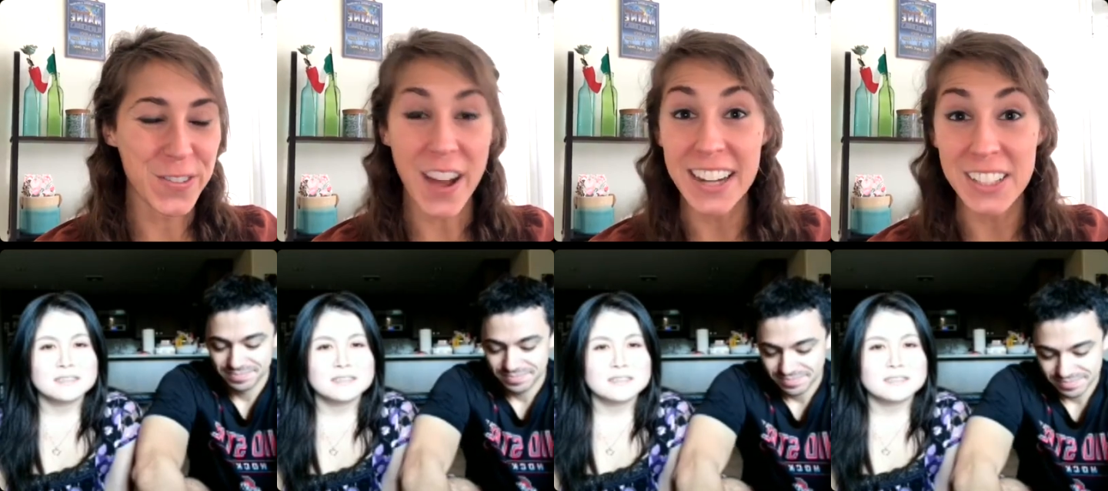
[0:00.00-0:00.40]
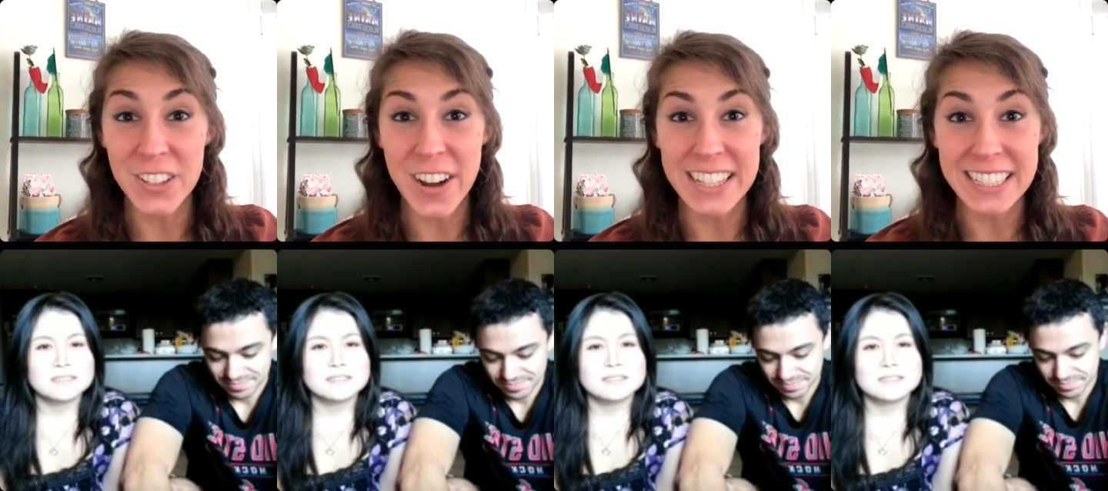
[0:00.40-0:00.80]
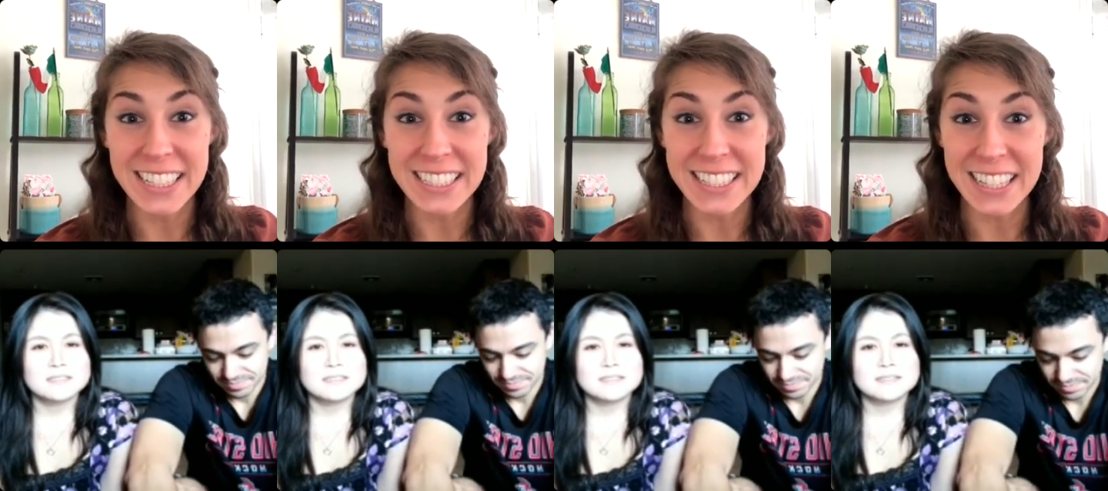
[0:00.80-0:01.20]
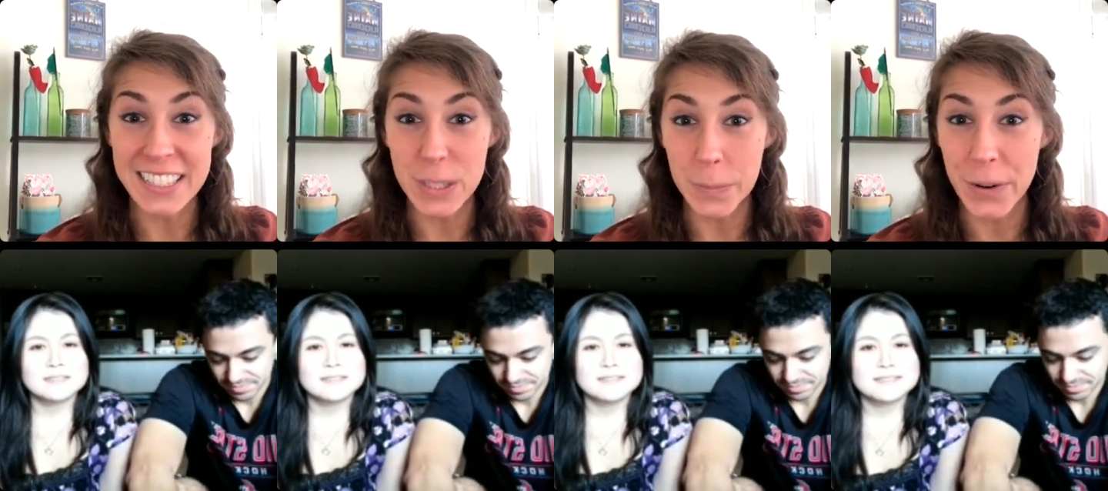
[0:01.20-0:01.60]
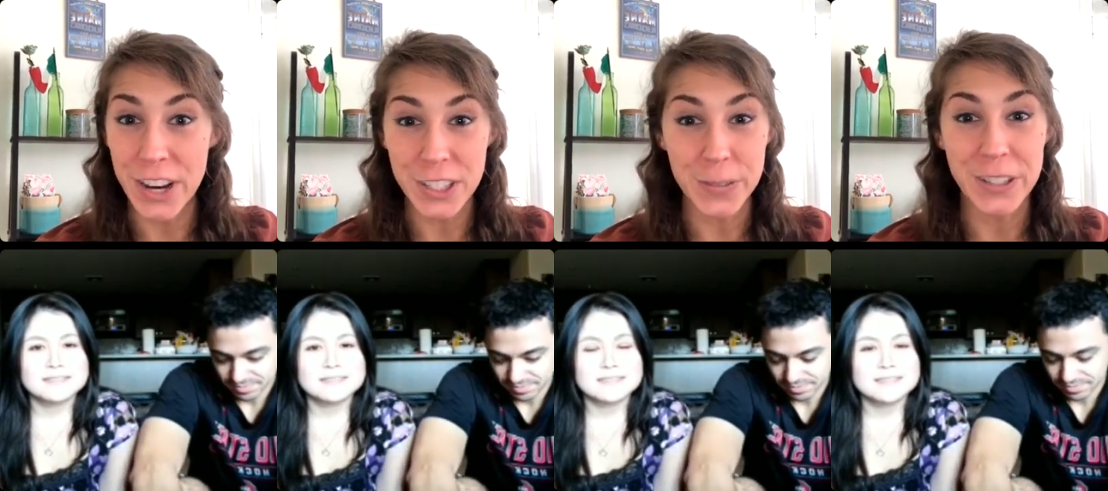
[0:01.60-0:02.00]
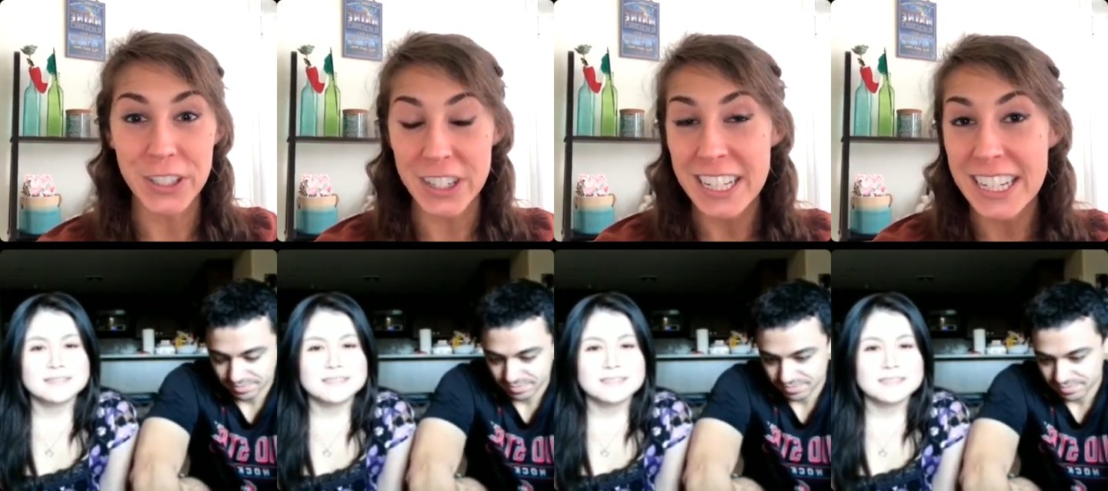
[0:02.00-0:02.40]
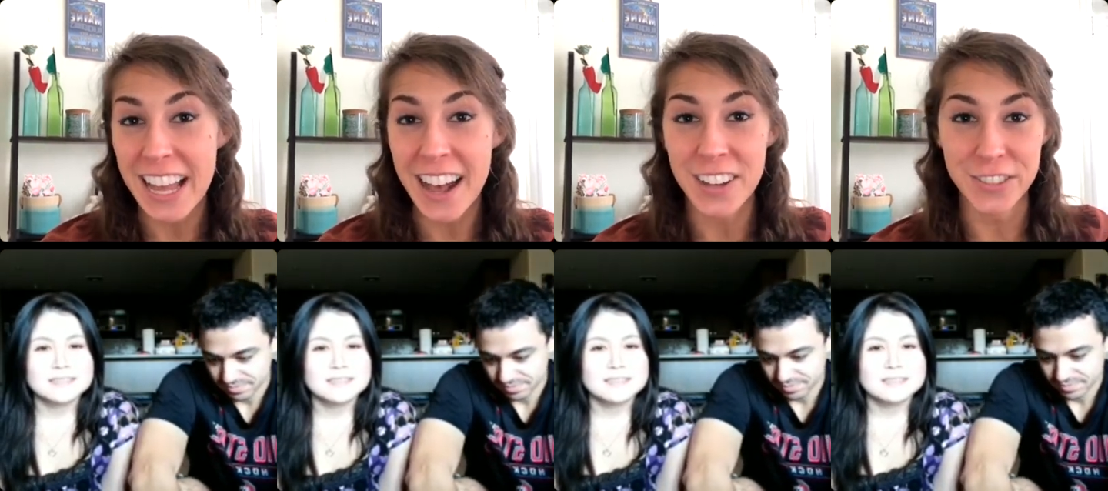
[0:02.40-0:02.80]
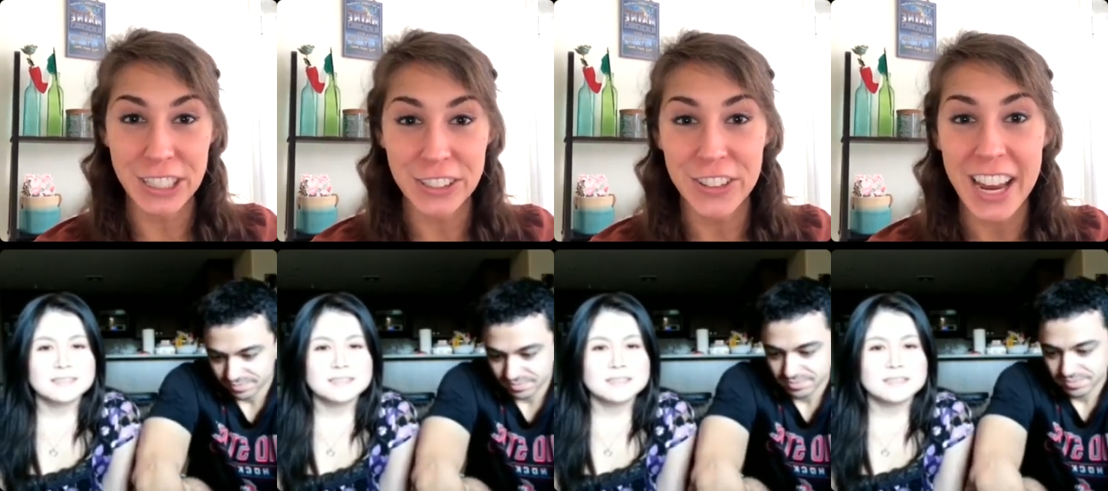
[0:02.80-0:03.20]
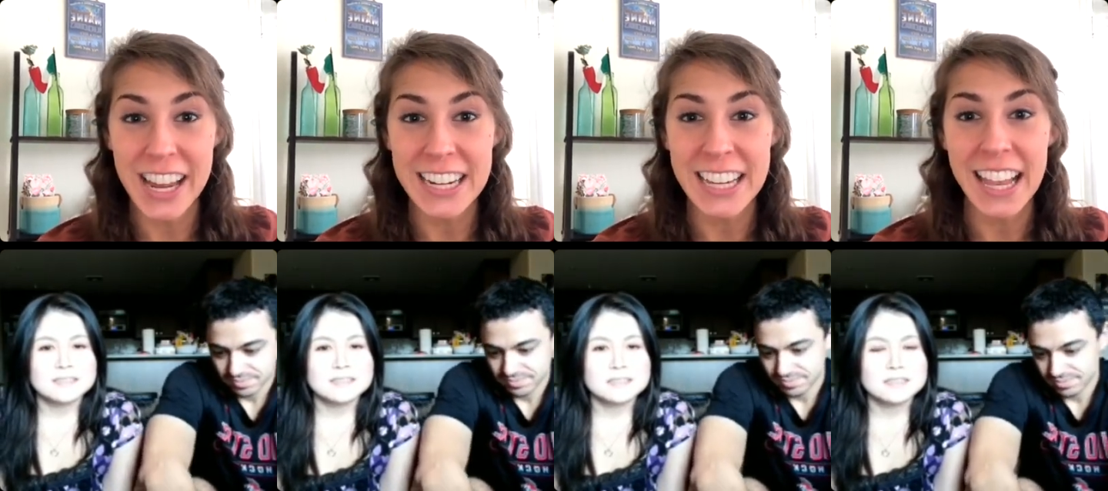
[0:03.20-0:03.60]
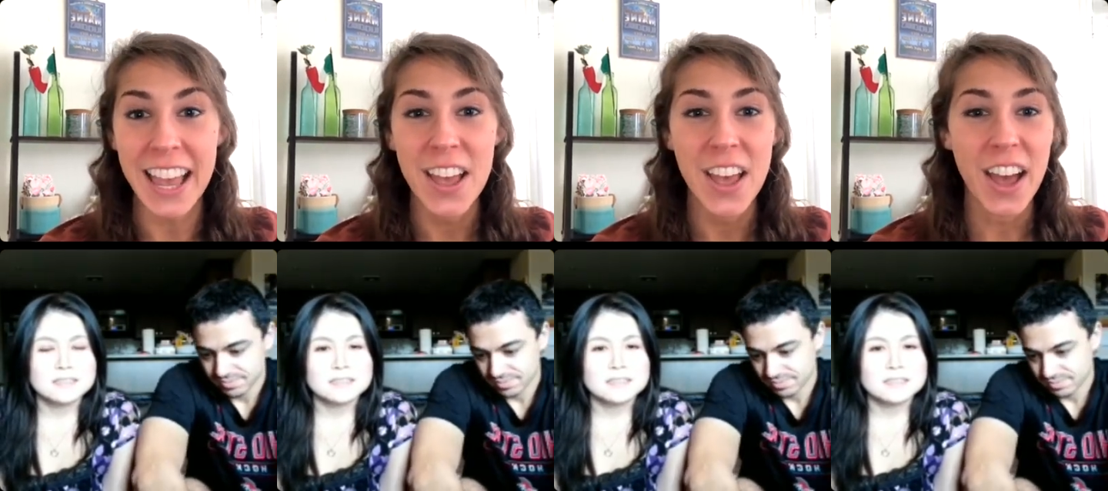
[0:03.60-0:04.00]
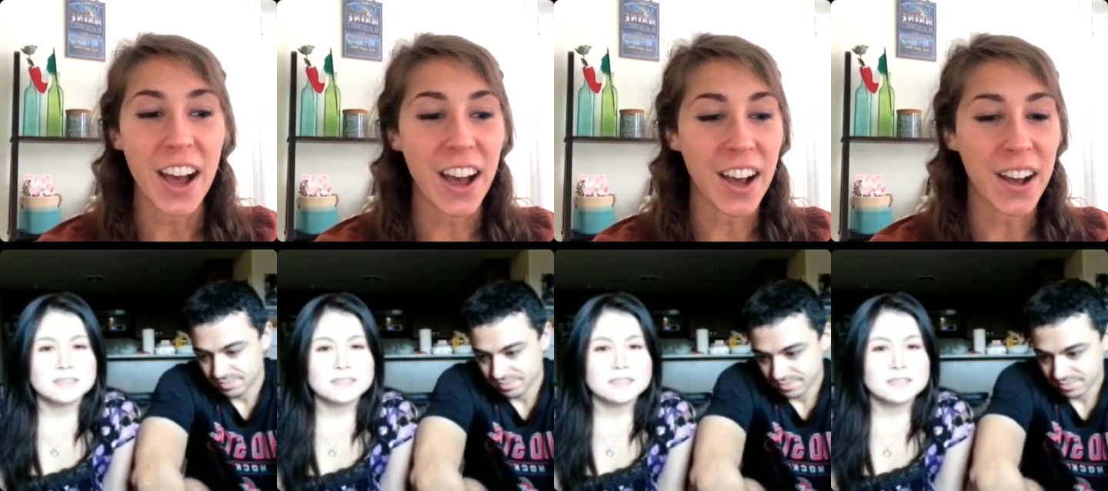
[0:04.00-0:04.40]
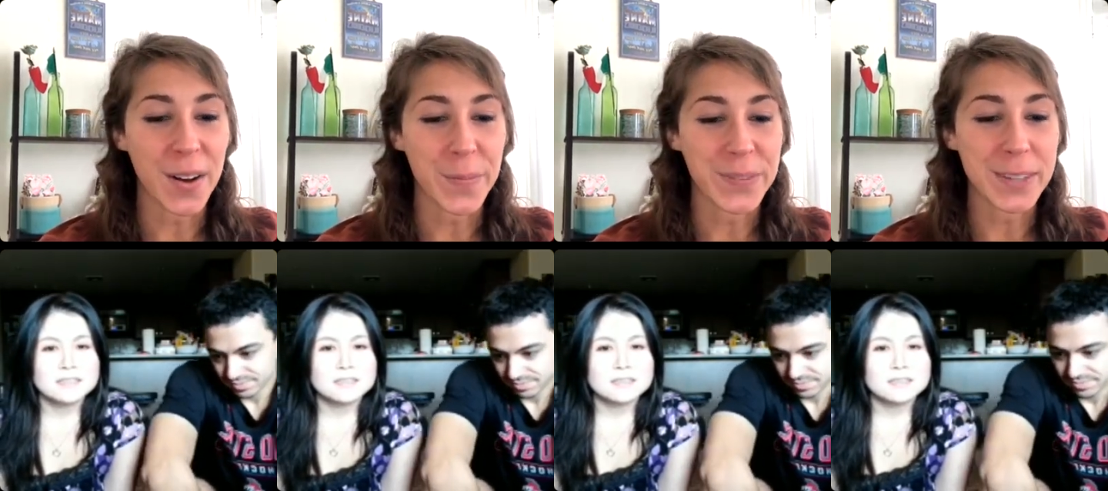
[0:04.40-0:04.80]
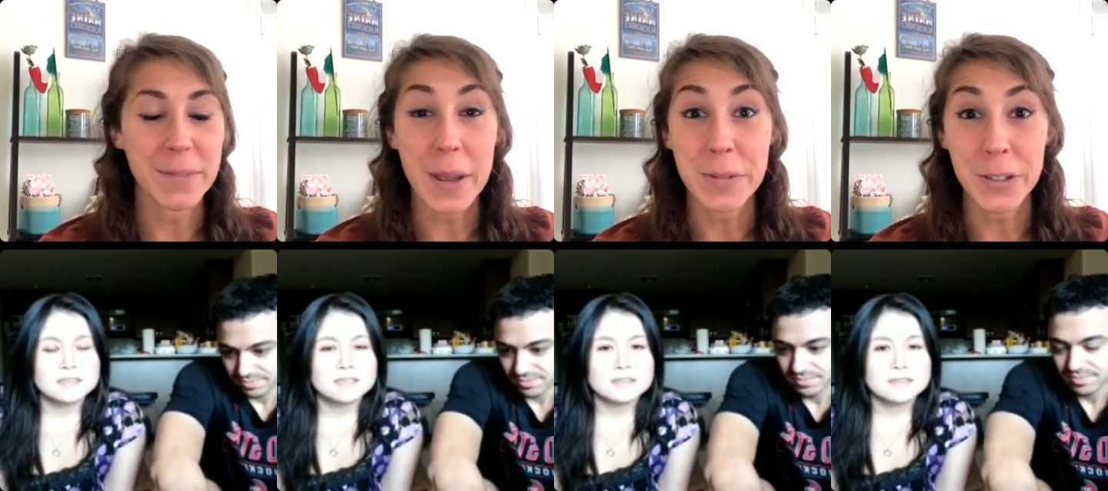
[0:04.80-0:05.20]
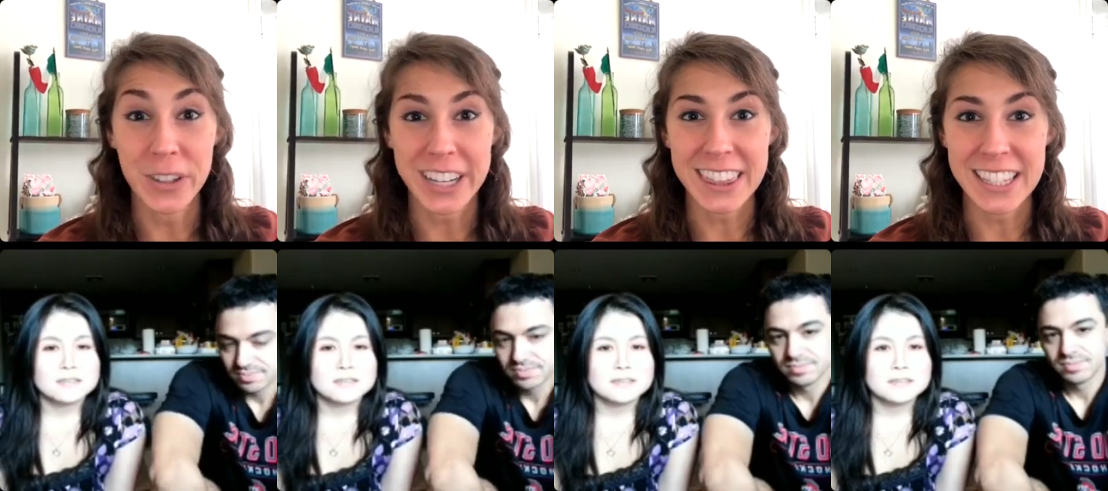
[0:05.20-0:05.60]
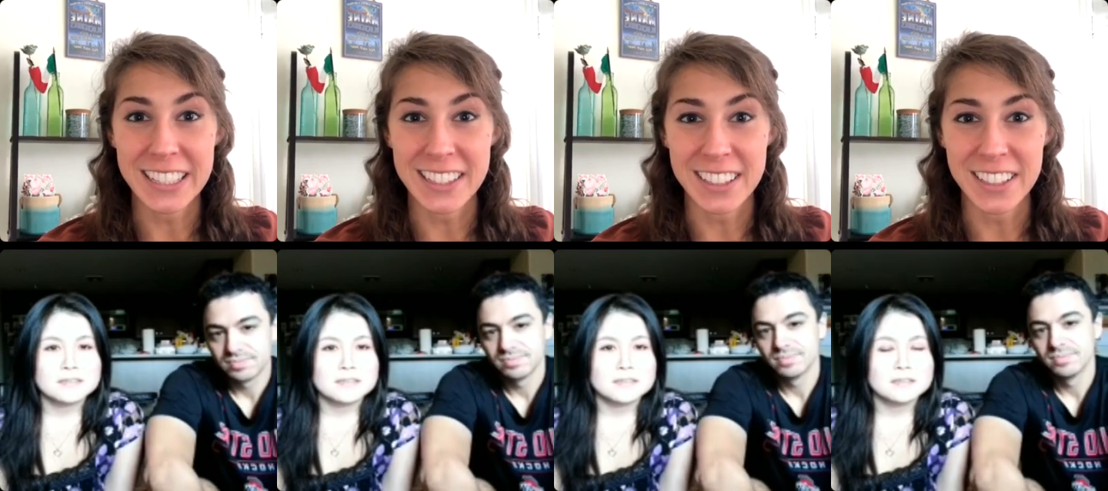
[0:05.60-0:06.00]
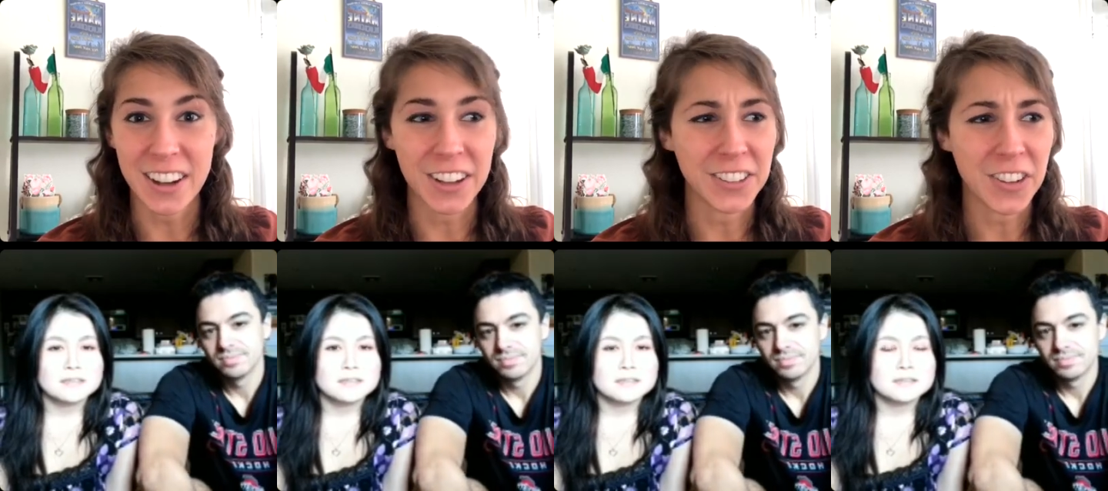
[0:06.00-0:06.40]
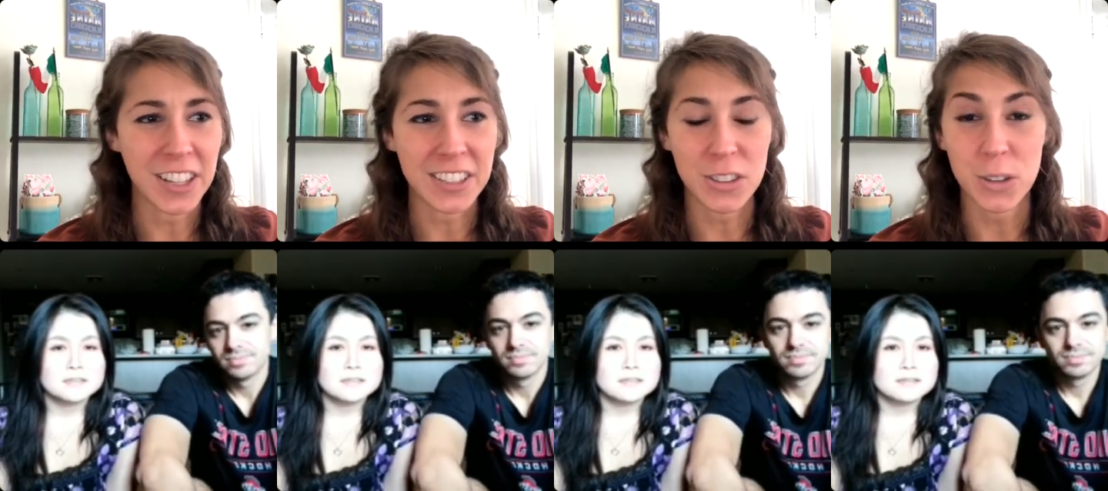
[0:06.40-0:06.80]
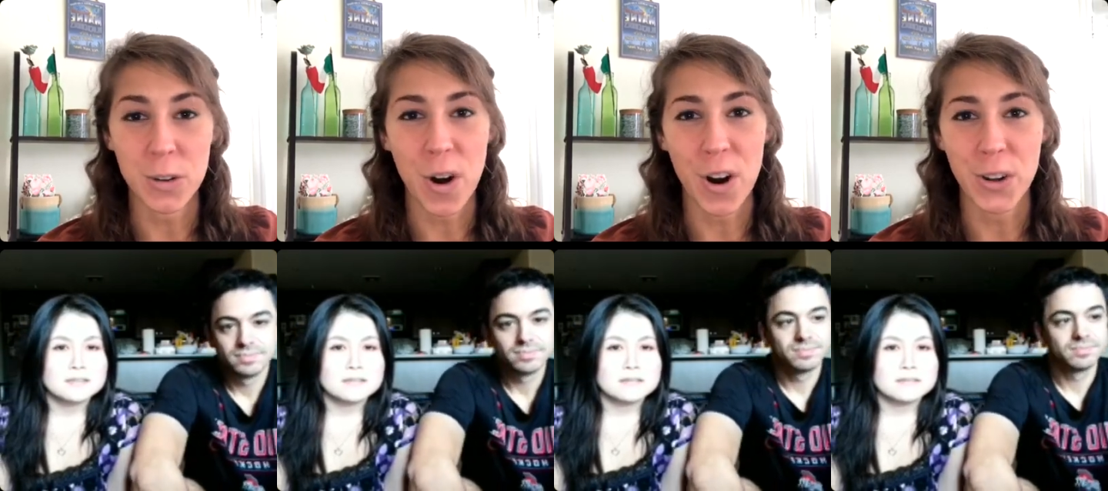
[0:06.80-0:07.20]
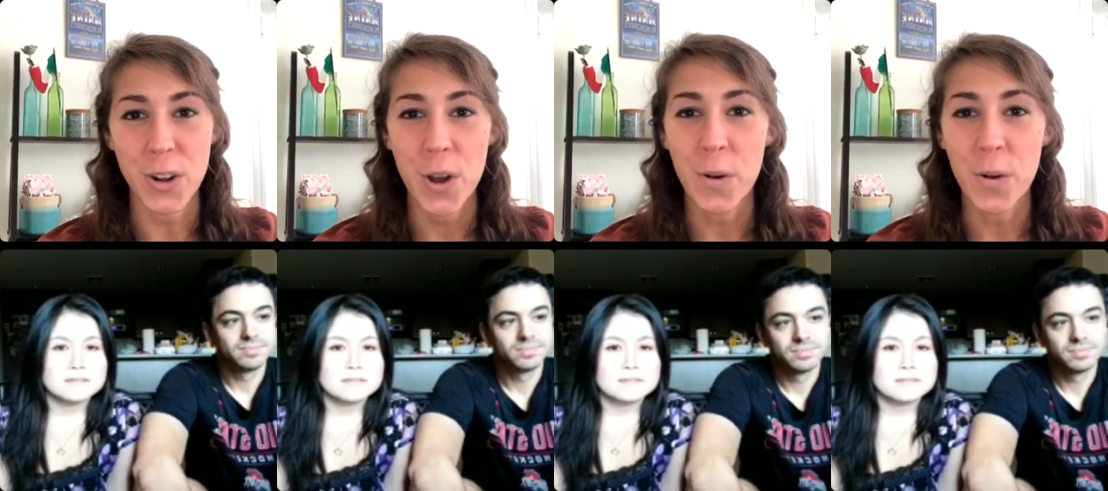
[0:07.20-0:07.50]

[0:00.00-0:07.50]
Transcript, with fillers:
Speaker 1: finding new ideas, the inspiration when you're eating out, recreating um, sometimes you look at things that, oh no, that's too hard.